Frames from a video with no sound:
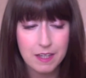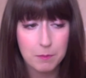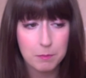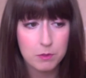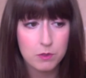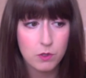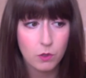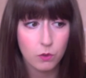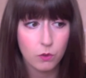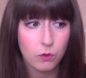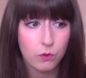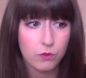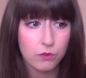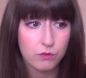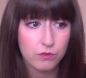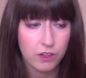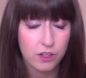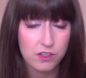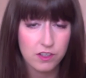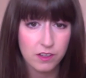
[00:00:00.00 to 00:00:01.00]
I put it
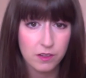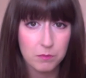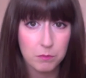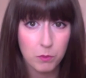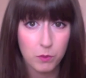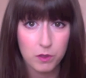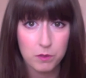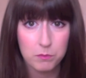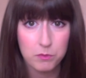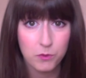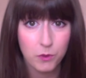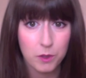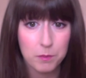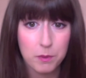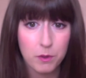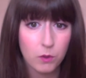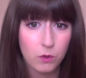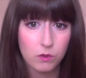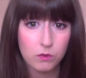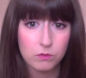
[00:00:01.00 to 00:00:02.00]
on first thing in the morning before I
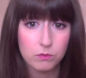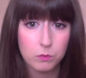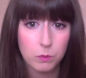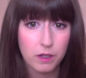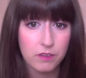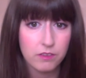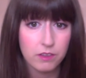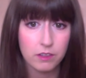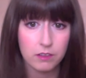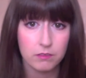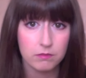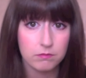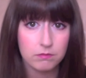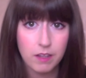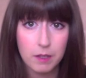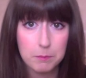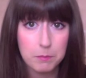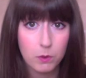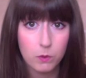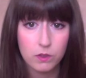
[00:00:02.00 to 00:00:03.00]
put on whatever
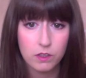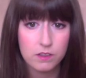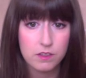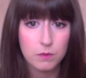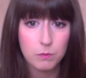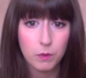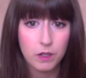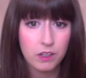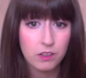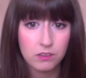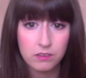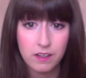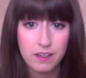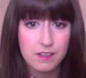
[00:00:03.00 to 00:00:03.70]
lip product I'm wearing.